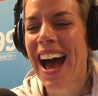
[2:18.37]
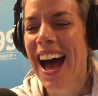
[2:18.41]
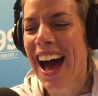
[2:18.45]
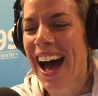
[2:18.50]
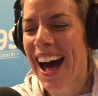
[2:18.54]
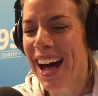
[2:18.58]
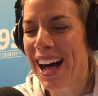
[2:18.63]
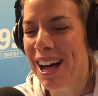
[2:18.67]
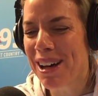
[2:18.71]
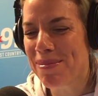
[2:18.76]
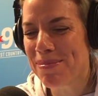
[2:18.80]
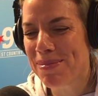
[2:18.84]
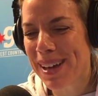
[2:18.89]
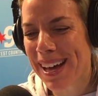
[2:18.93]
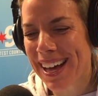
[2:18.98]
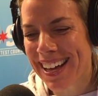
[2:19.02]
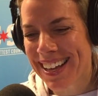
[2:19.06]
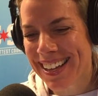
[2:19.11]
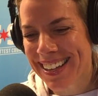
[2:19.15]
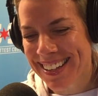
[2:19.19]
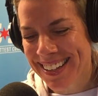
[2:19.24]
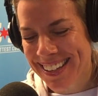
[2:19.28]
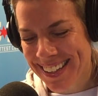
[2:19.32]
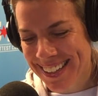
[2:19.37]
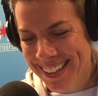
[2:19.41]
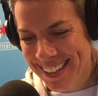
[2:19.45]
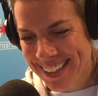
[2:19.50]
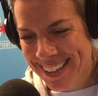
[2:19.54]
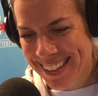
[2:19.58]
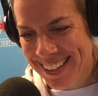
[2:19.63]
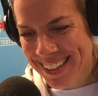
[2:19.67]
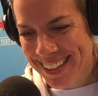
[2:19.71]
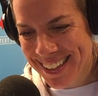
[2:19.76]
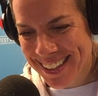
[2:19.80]
time. I like,
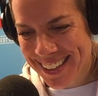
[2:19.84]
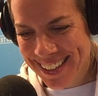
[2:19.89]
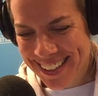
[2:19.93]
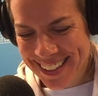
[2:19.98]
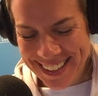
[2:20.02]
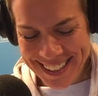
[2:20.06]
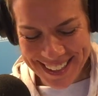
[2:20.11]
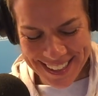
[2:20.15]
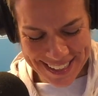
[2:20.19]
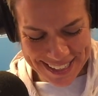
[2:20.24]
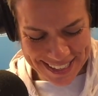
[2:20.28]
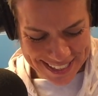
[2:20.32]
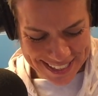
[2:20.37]
what is